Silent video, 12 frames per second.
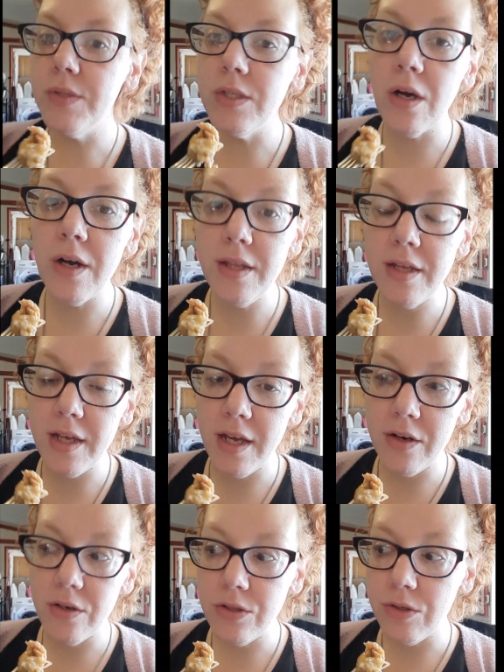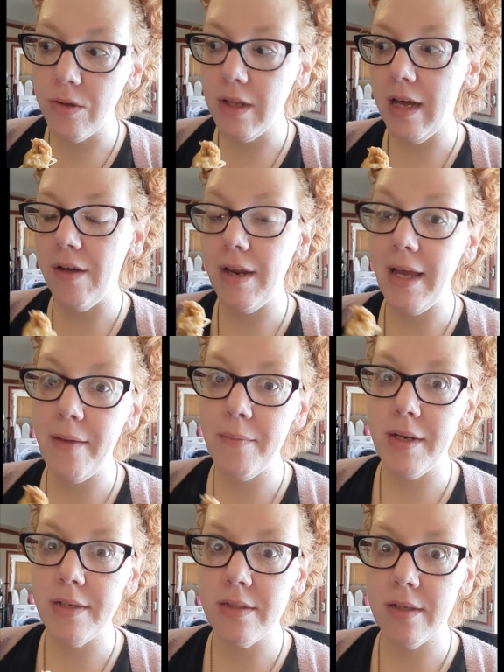Sorry the canner's so loud. 8
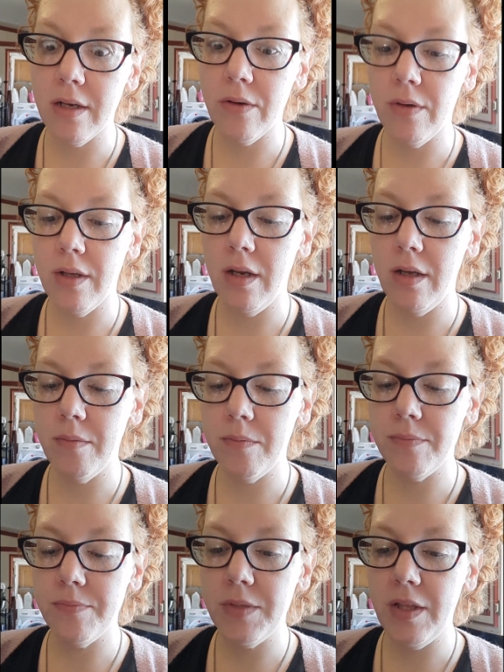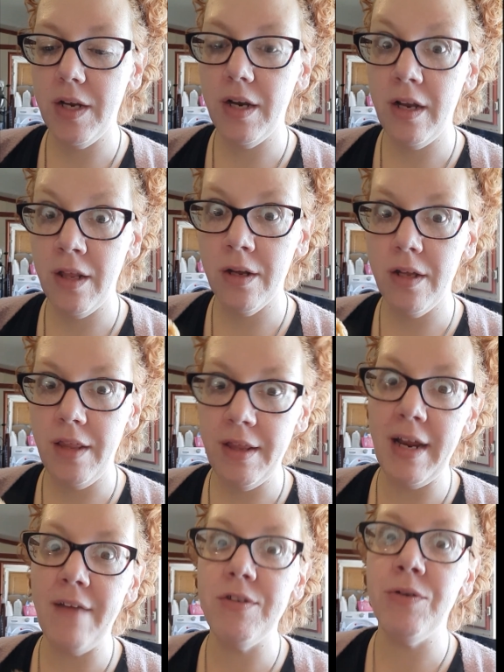minutes to go on it. And then
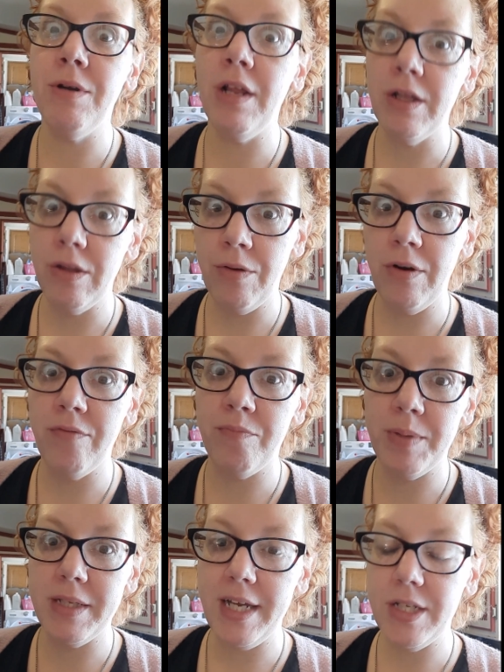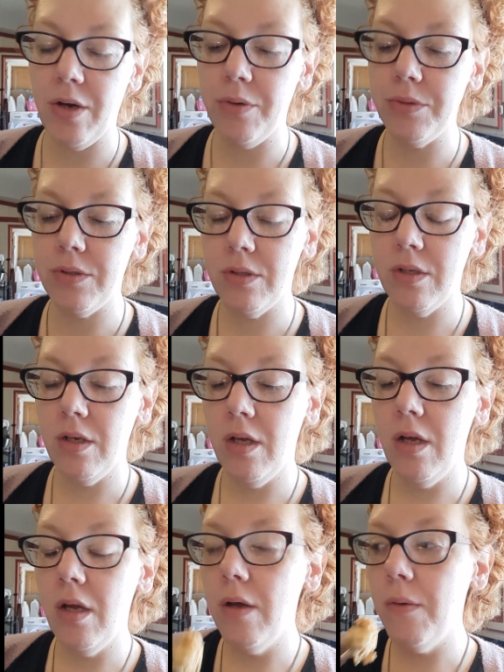I have to do another load of potatoes.
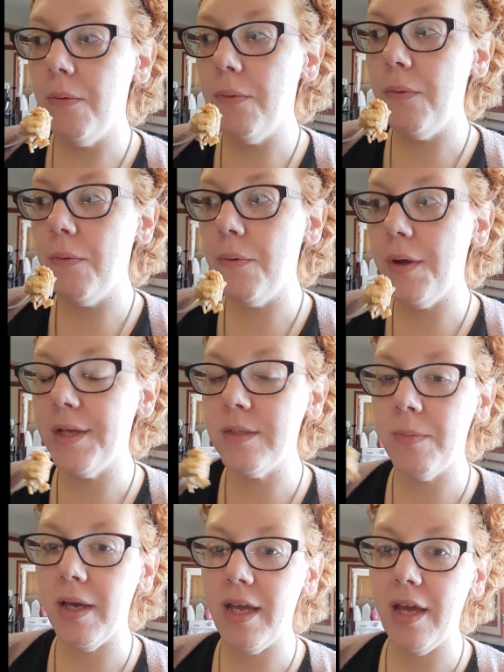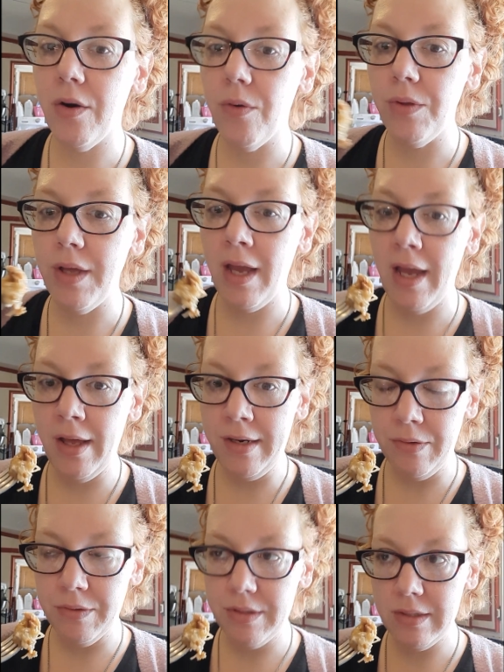Because my canner only
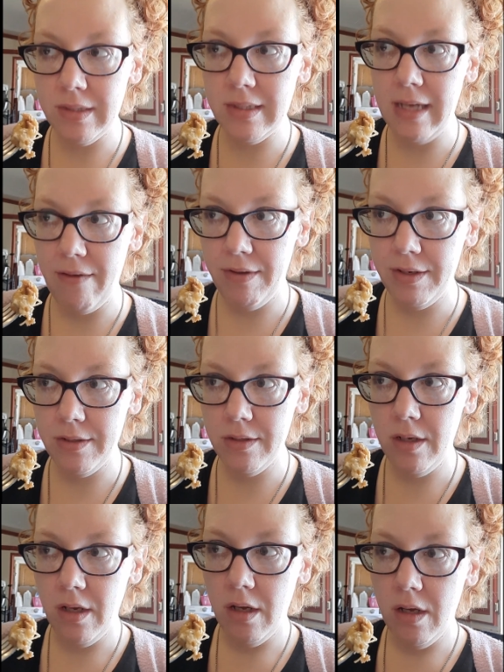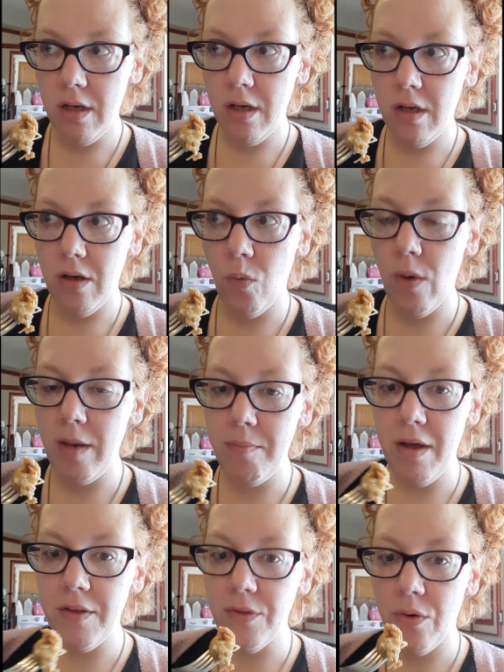handles 7 wide
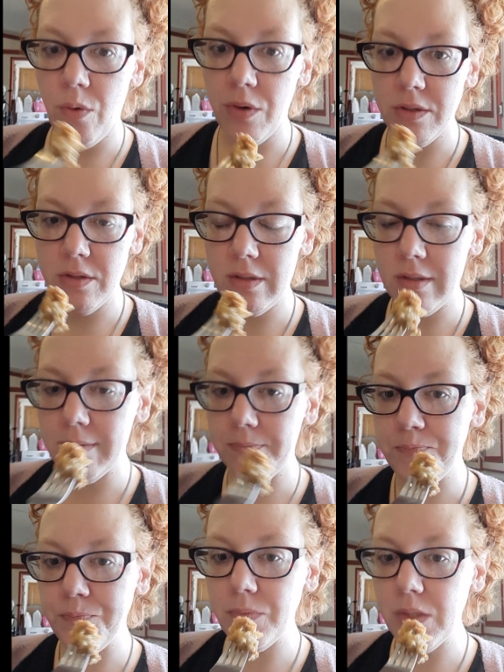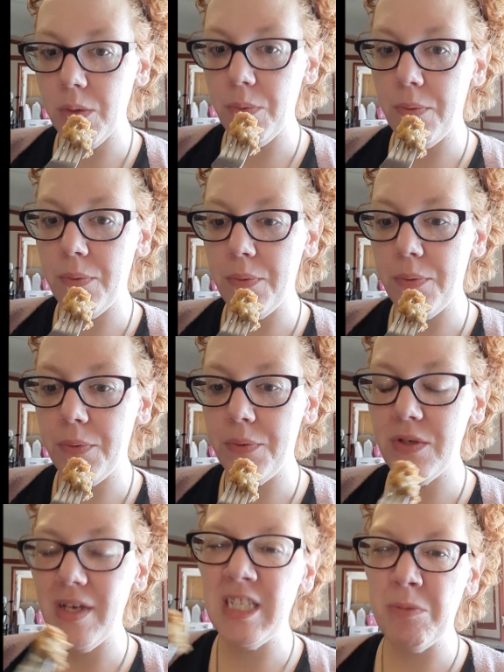mouth quarts.
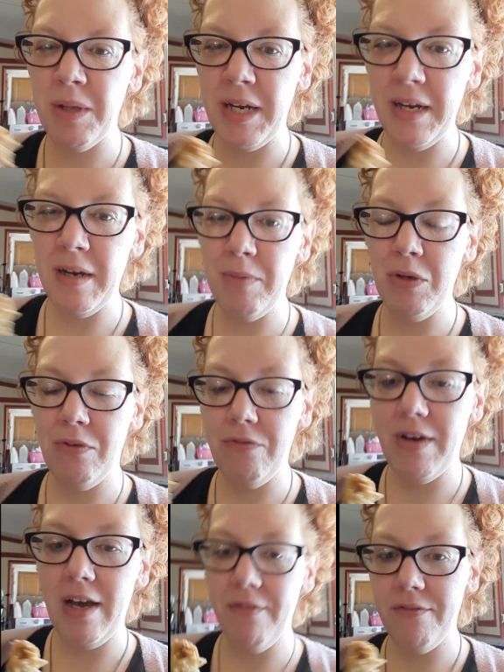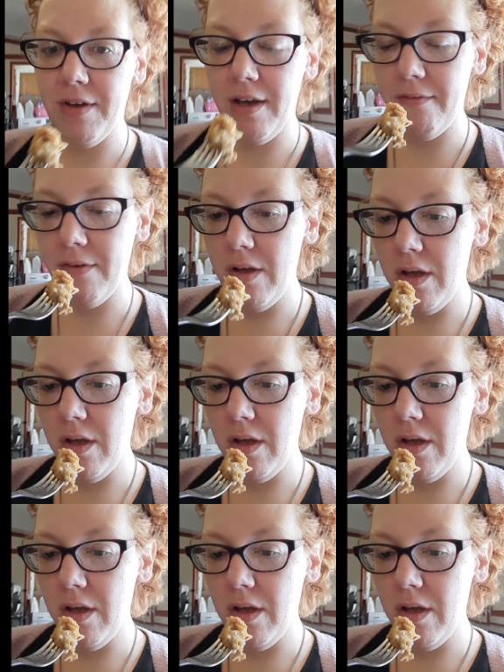So I split it. I'm doing 5 and 5.